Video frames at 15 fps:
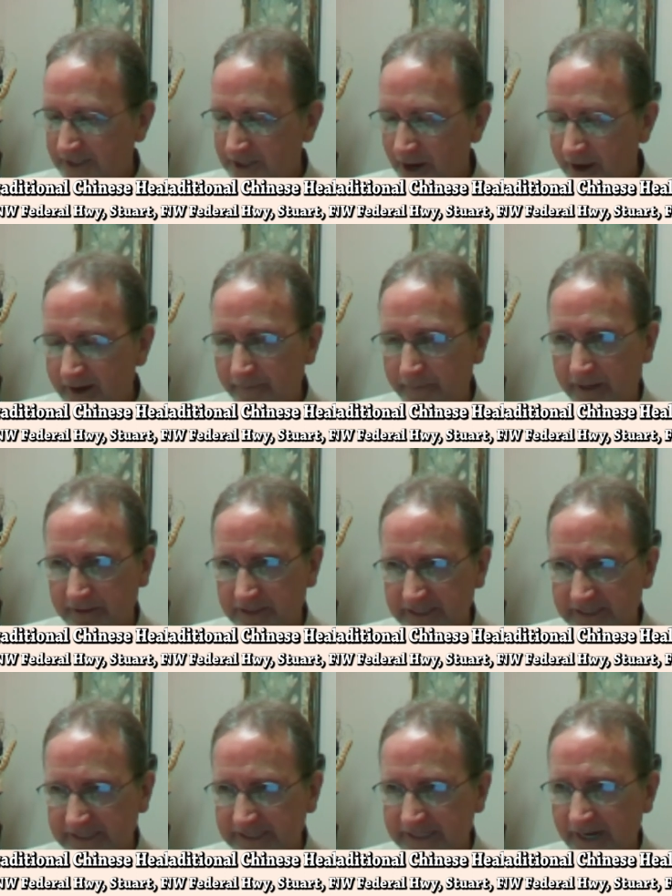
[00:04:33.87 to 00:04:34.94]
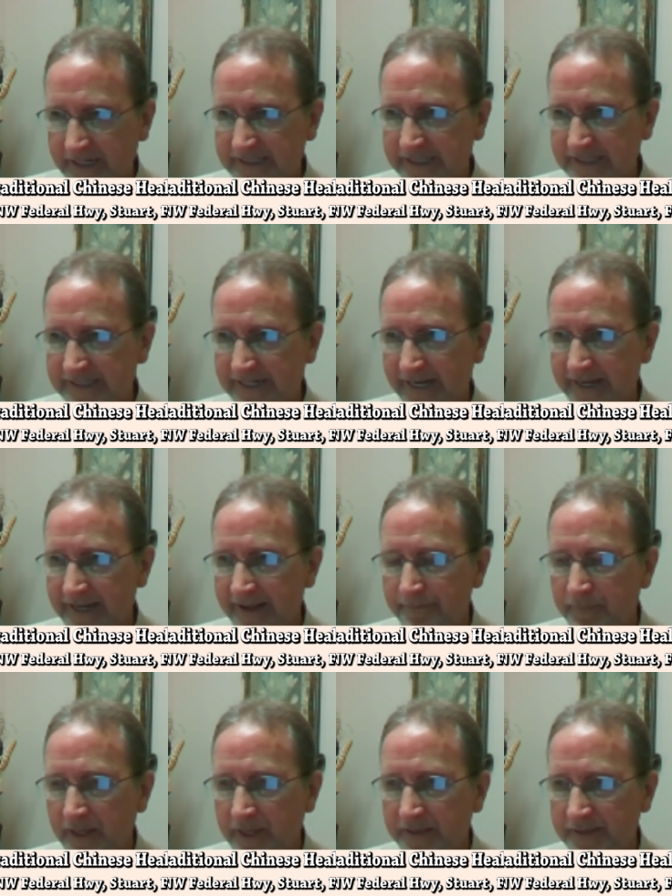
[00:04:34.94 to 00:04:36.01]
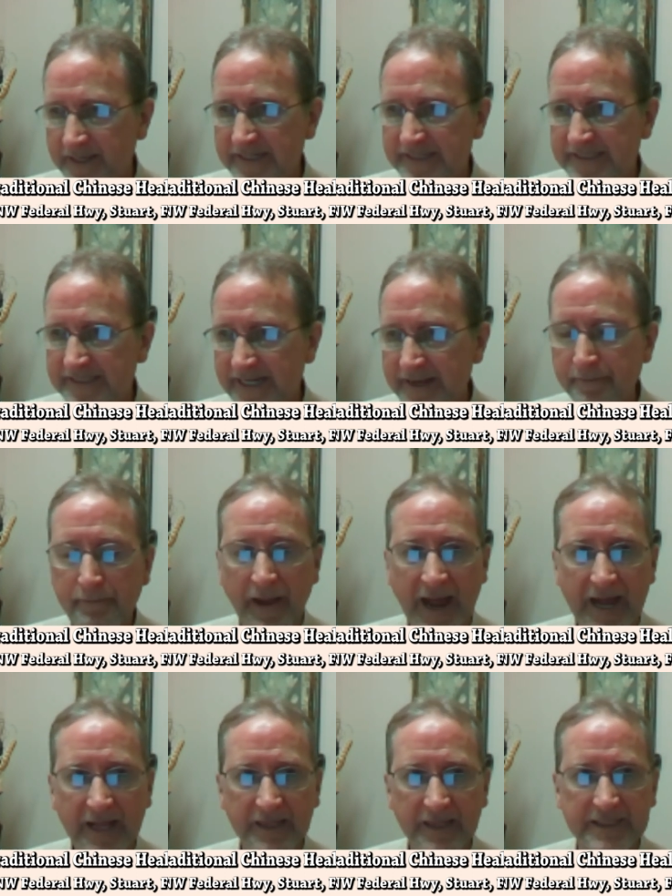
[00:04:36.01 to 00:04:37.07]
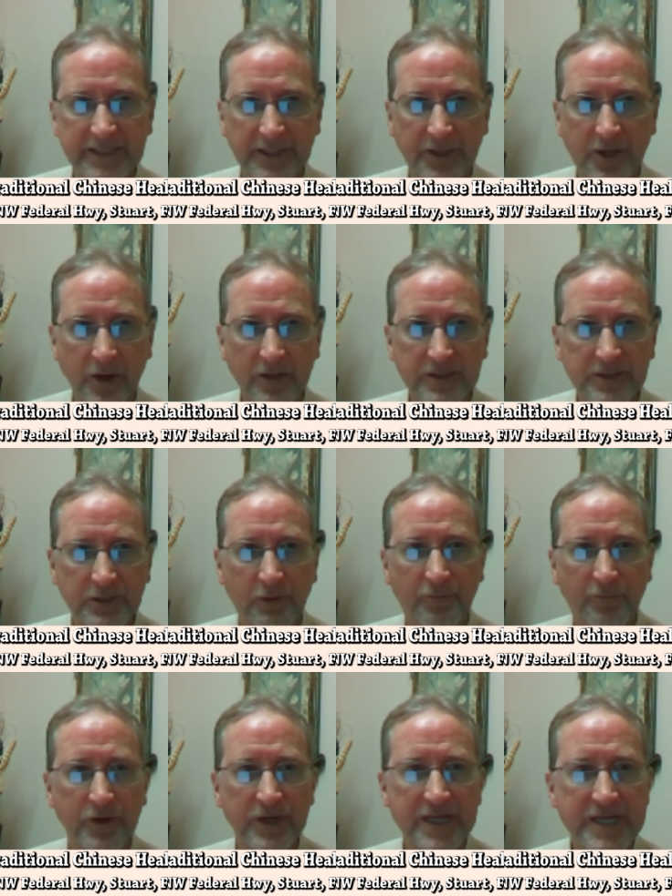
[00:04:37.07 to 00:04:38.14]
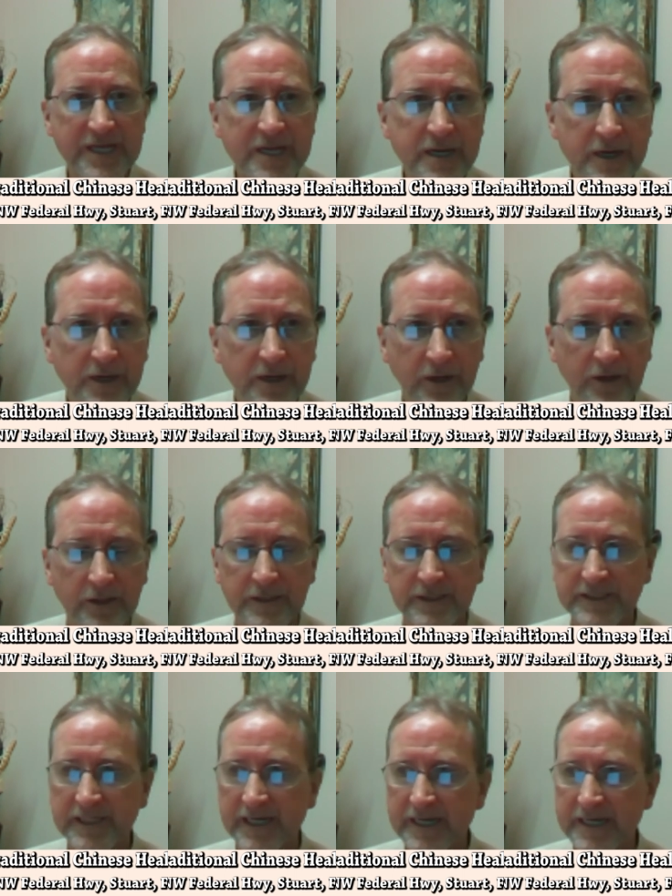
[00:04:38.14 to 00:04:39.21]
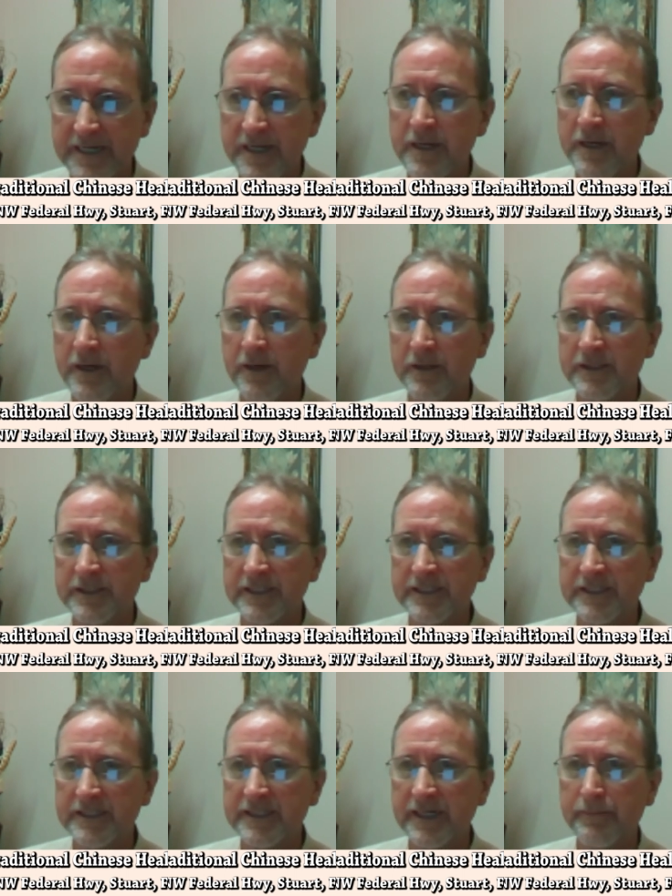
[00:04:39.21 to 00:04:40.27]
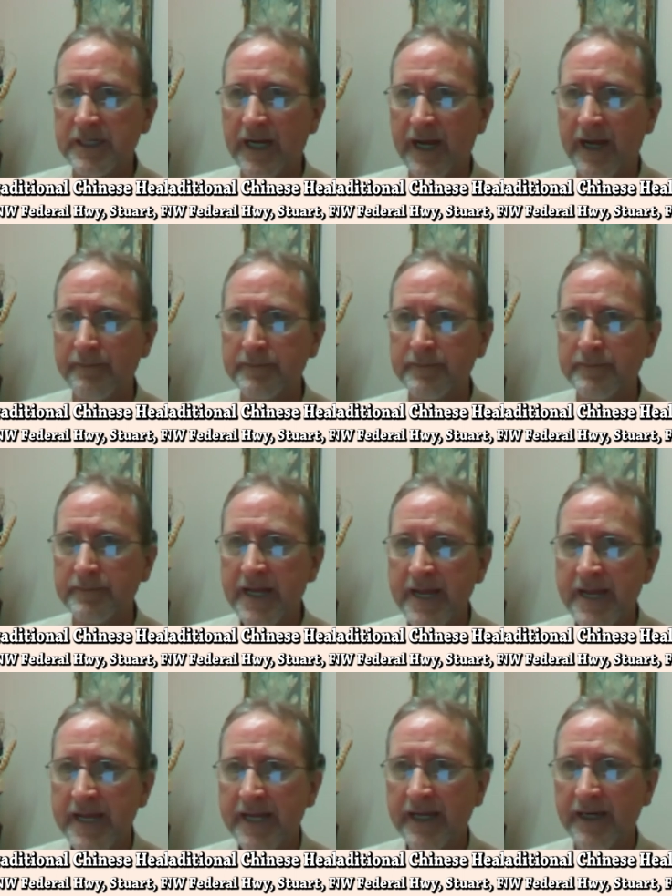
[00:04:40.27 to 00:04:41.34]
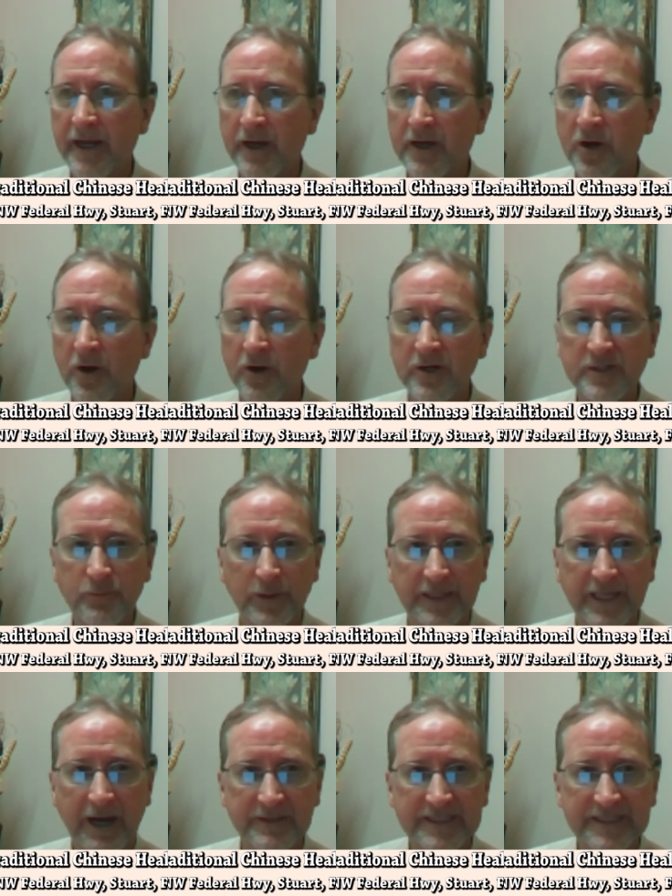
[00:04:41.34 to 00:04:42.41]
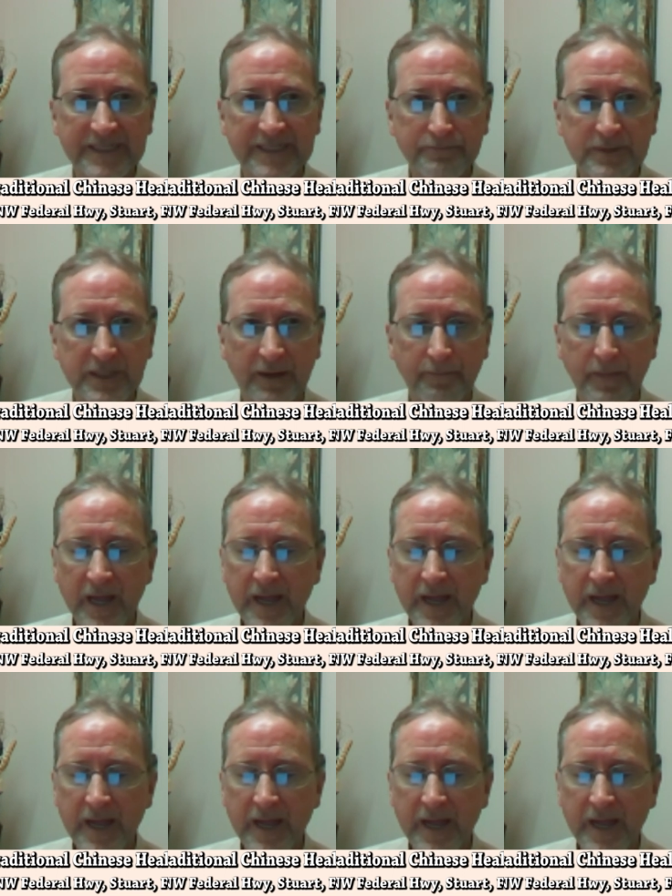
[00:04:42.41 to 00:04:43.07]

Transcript: talk about, discuss is that this imbalance occurs over years and years, and sometimes it occurs without symptom.